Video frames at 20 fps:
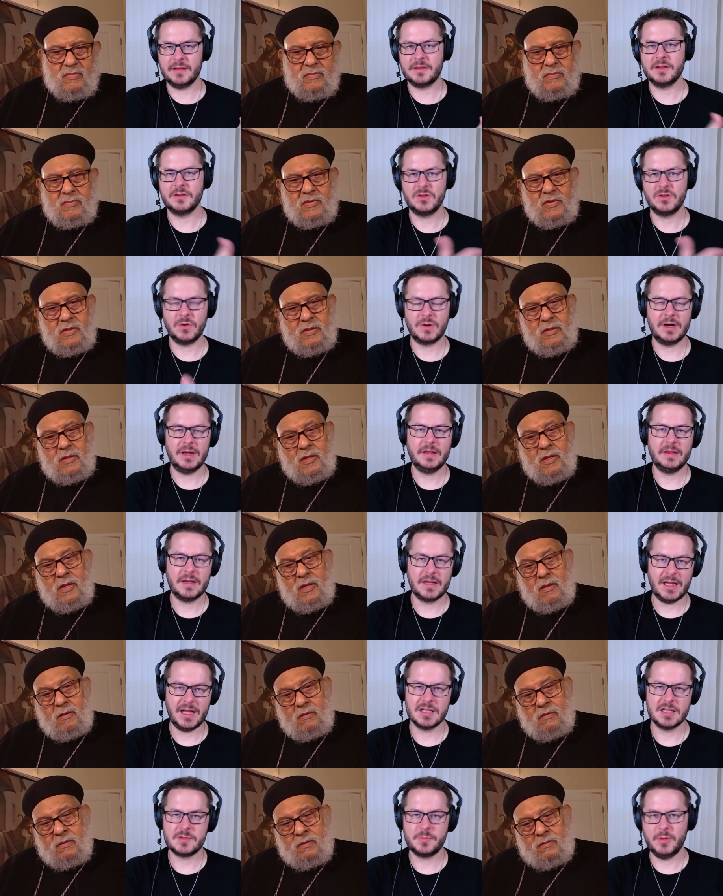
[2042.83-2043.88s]
Speaker 1: the Torah and the
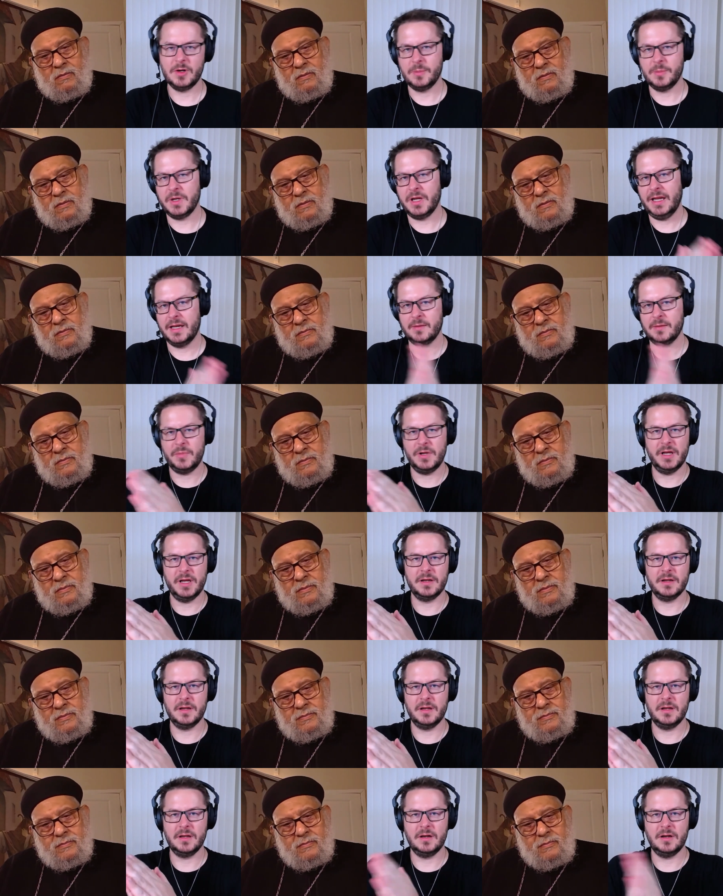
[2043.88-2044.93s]
gospel, but but
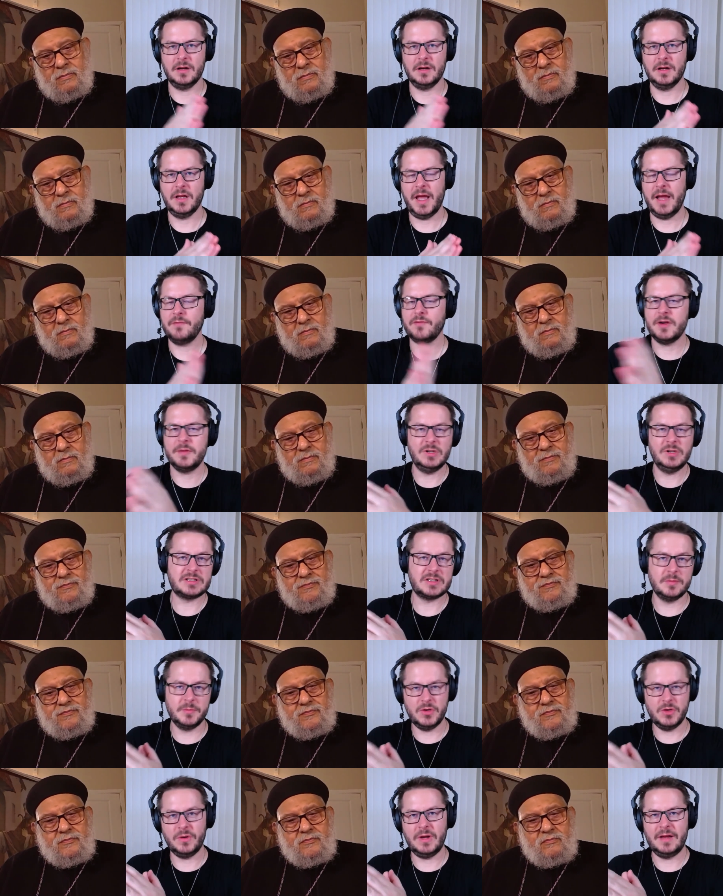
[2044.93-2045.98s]
every
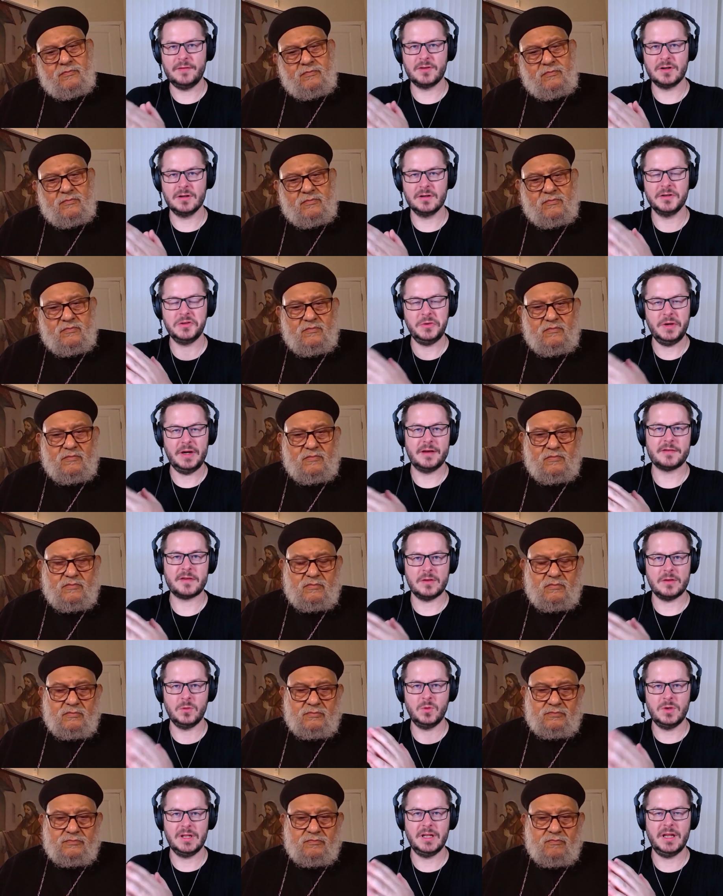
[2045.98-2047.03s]
Muslim you ever you
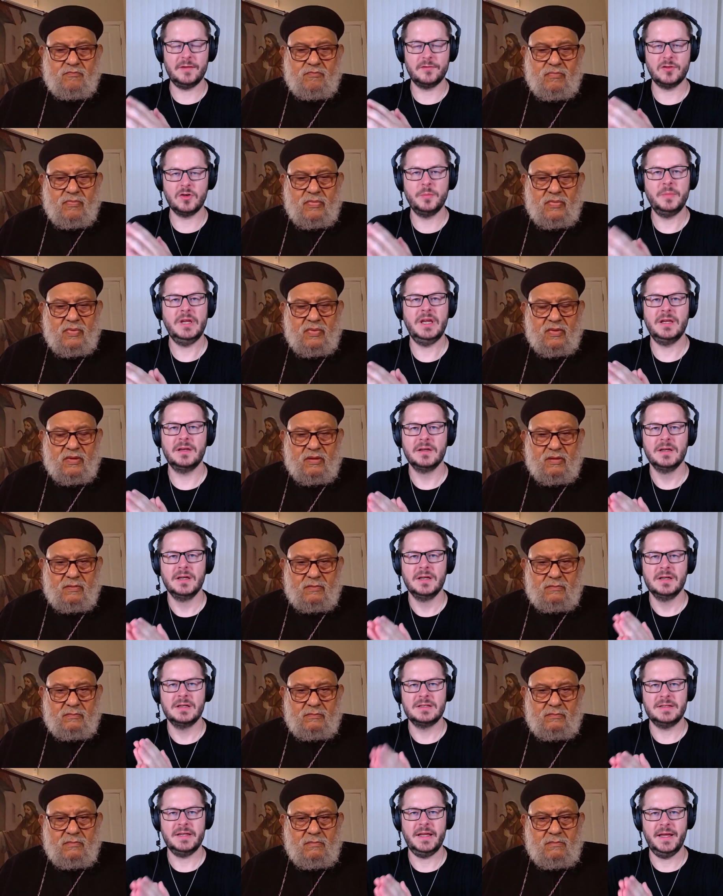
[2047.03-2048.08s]
will ever meet
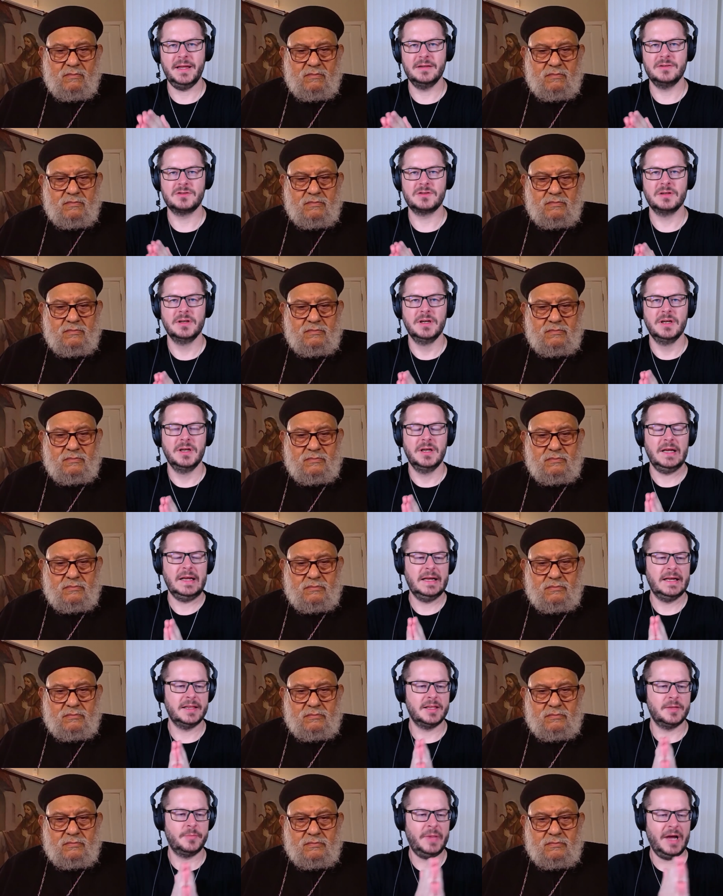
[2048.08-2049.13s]
says
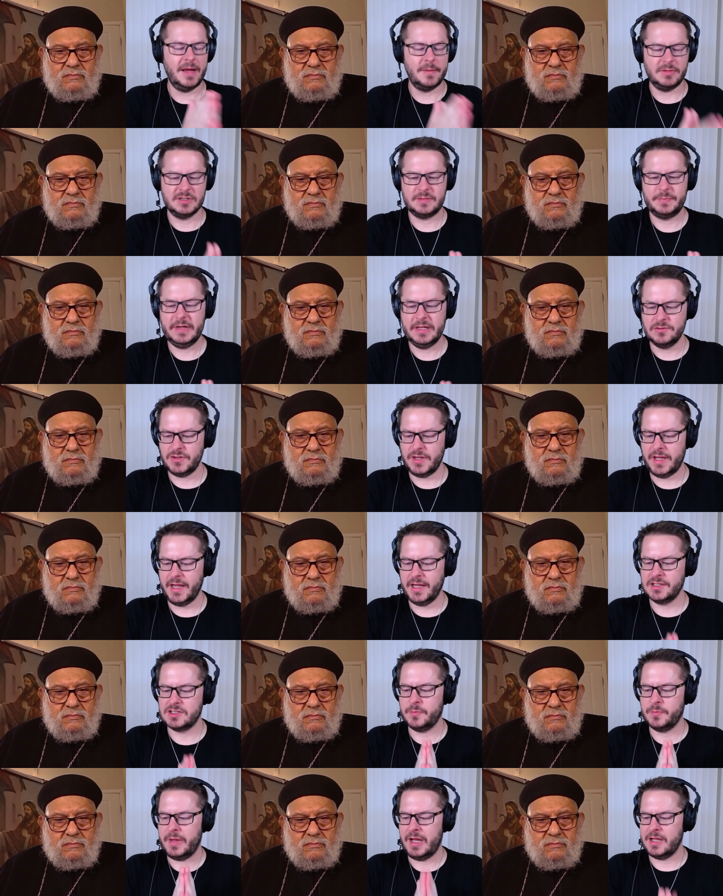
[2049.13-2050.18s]
uh, the Bible's been
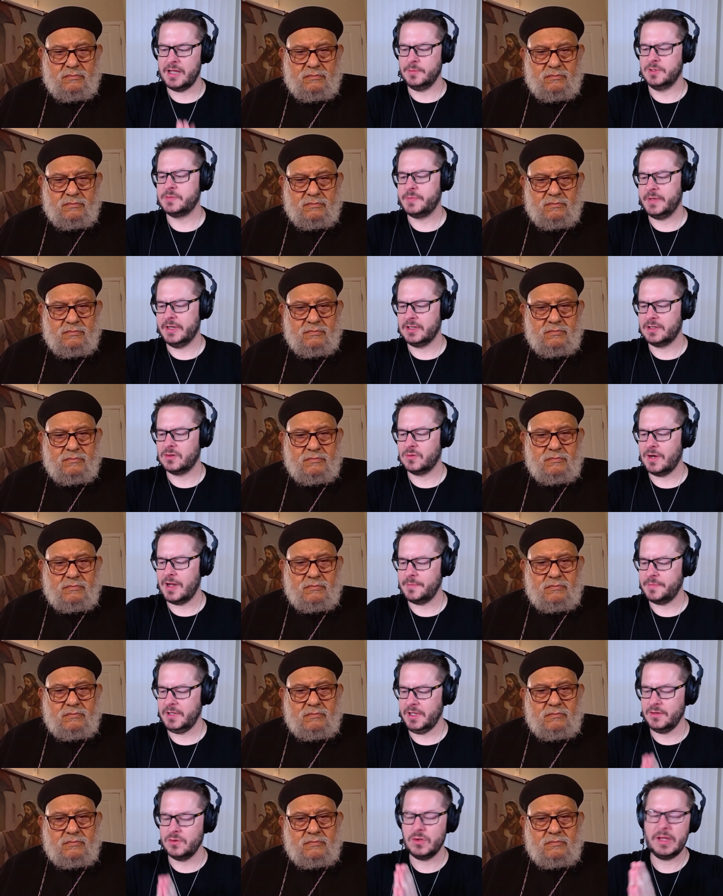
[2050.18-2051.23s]
changed. The Bible's been
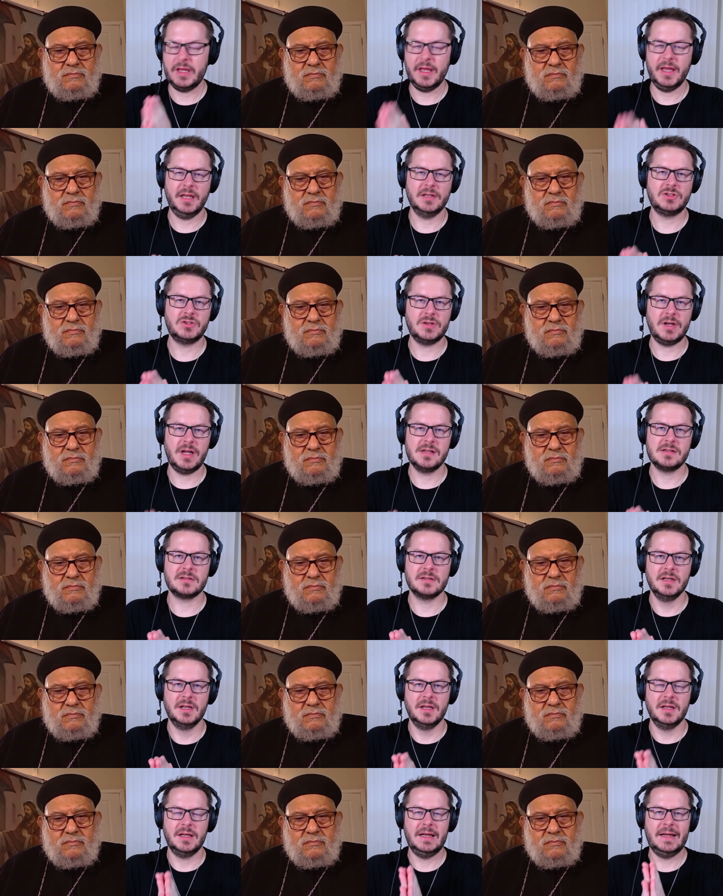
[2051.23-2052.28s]
corrupted. You can't trust
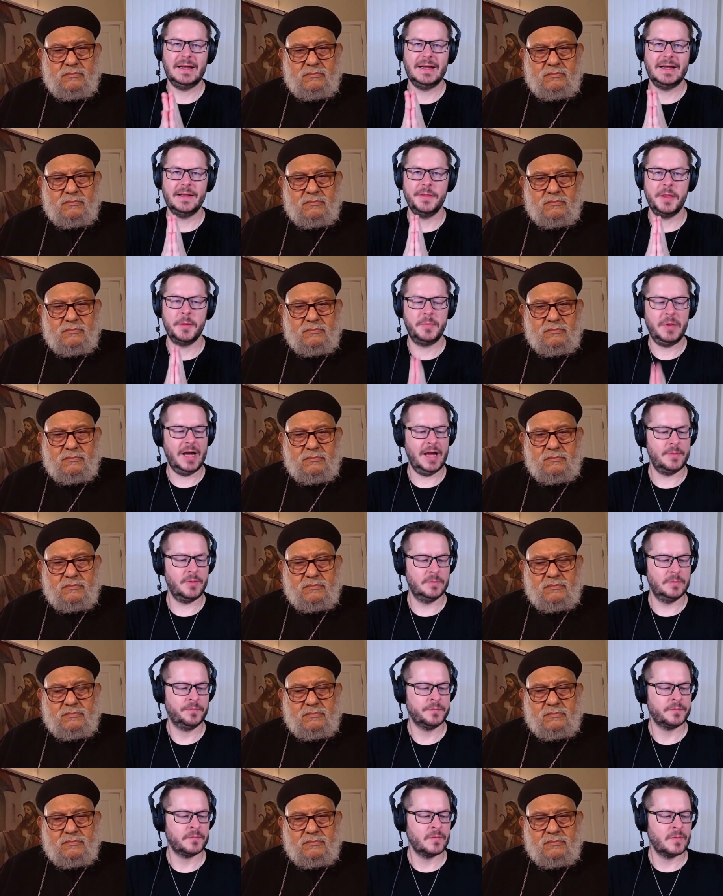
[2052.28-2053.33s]
uh, the
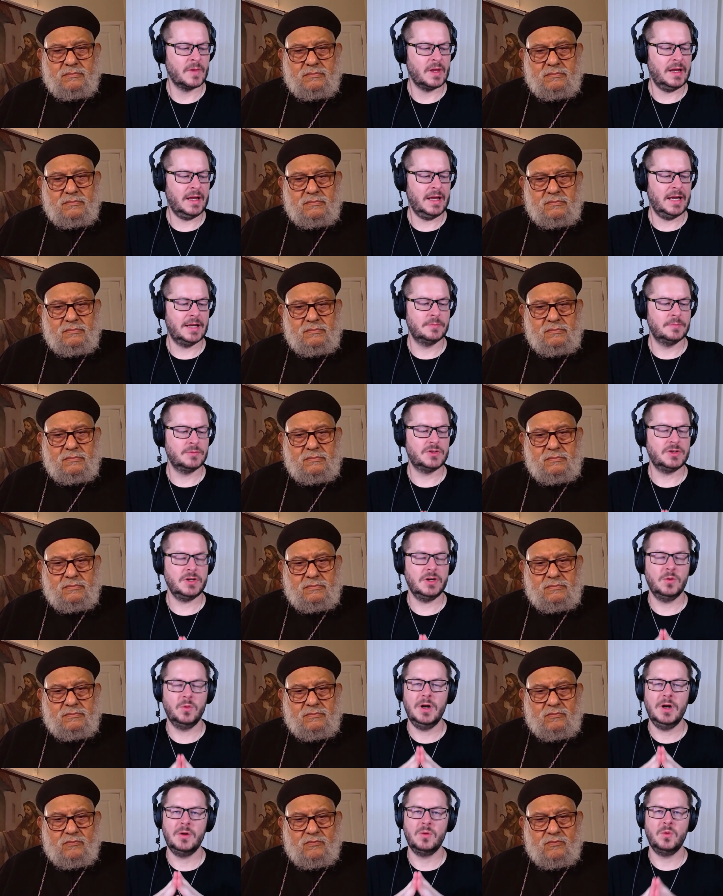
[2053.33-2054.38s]
Bible. Um, so
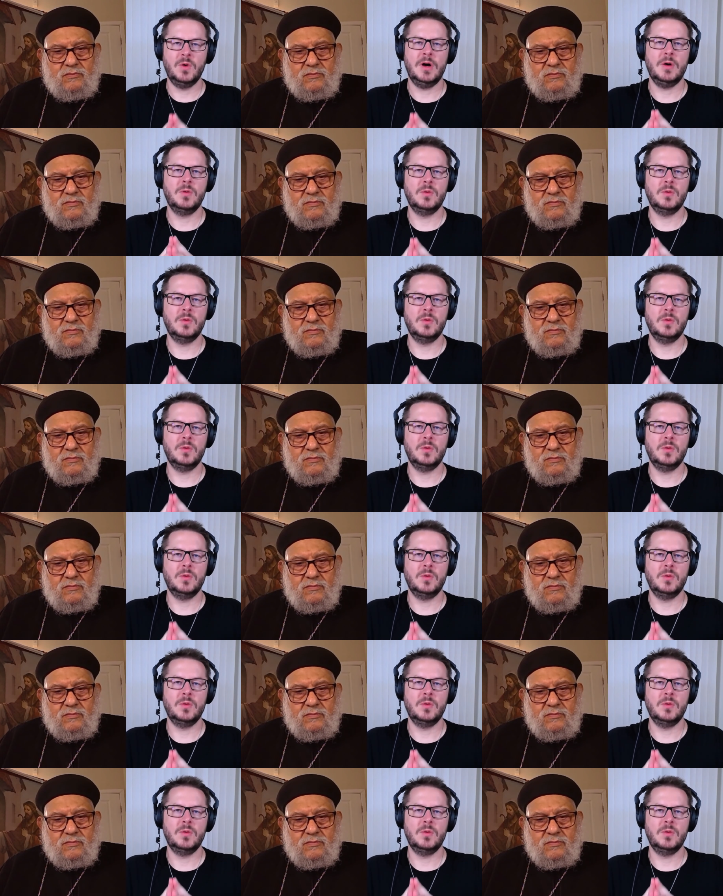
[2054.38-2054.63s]
what what